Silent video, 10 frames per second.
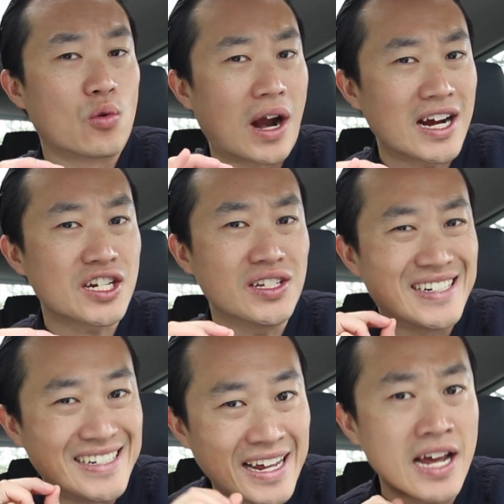were actually
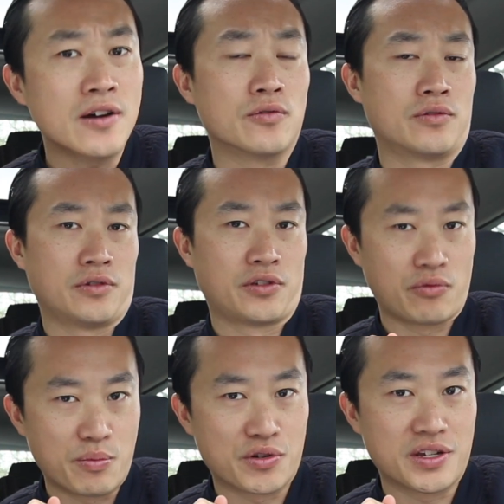down
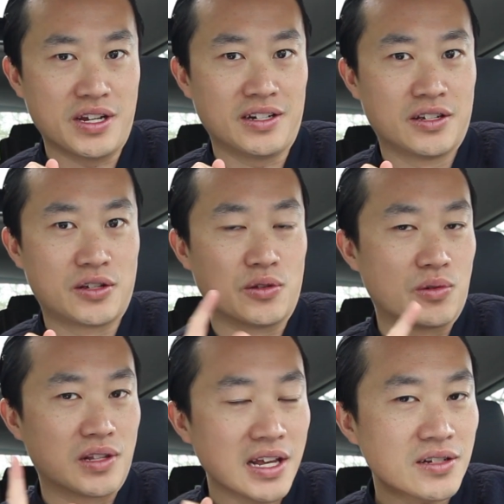three percent. So there
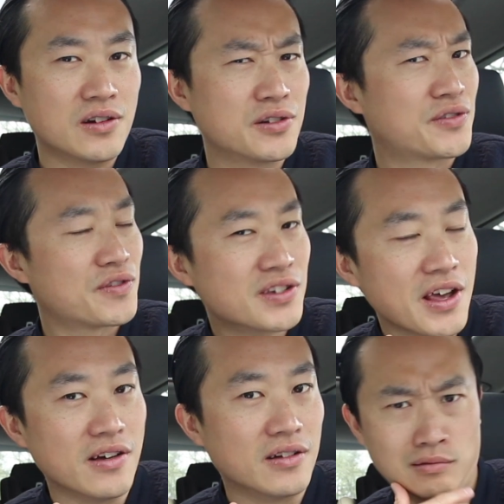was less condos for
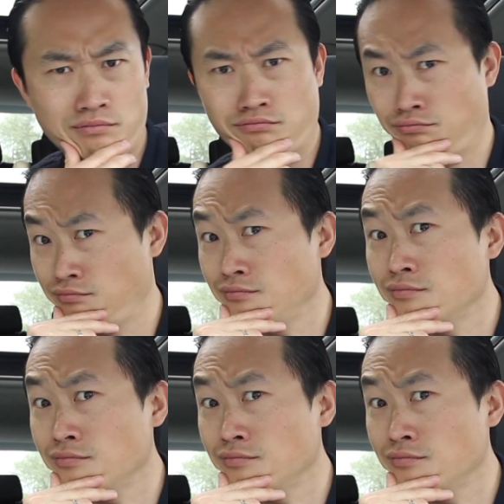sale. Hmm?